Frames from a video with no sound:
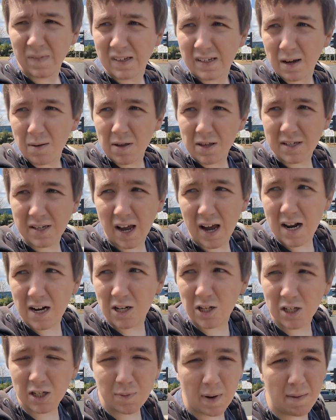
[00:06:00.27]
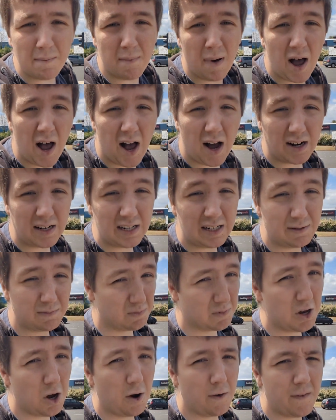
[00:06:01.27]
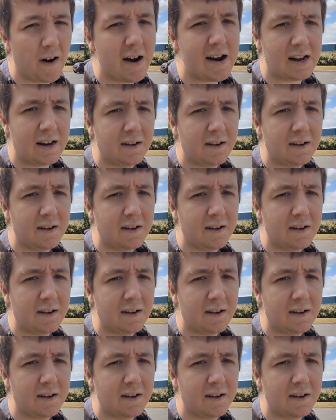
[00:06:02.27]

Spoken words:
some of the signage that's been marked is very